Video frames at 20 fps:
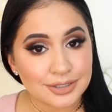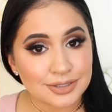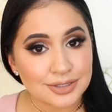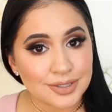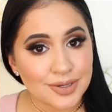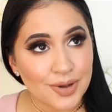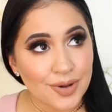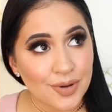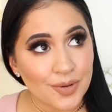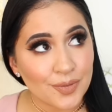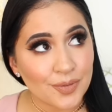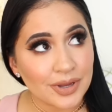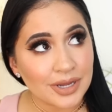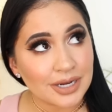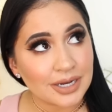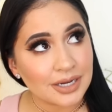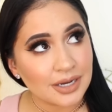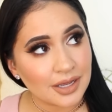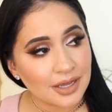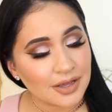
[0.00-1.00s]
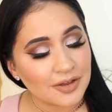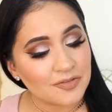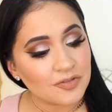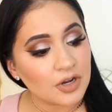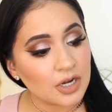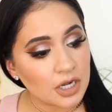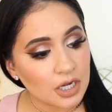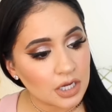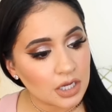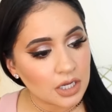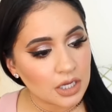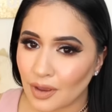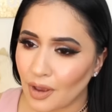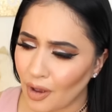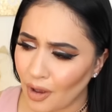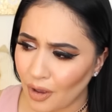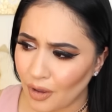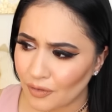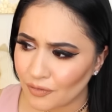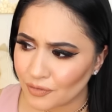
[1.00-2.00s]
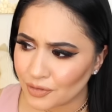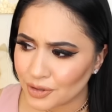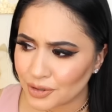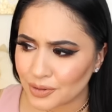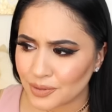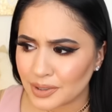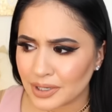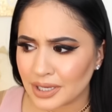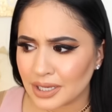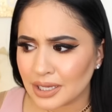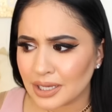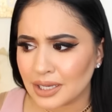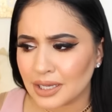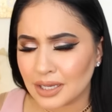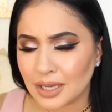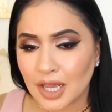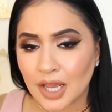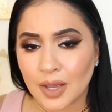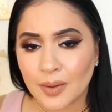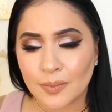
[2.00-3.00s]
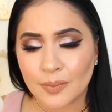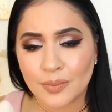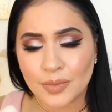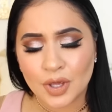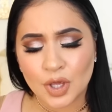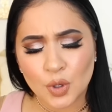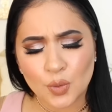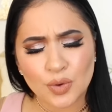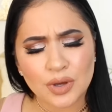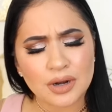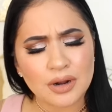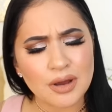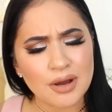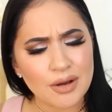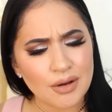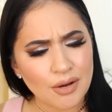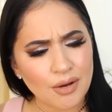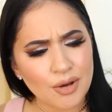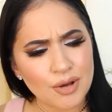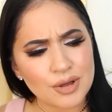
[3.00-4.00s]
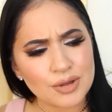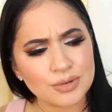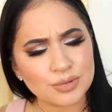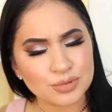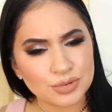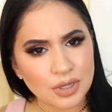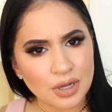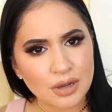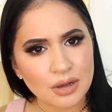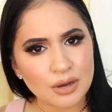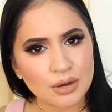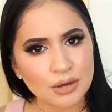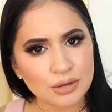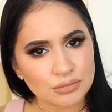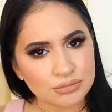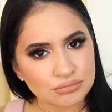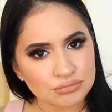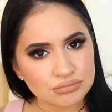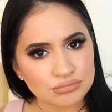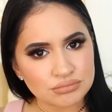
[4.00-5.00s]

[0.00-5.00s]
it's going differently. All for you to hit me with a hold on.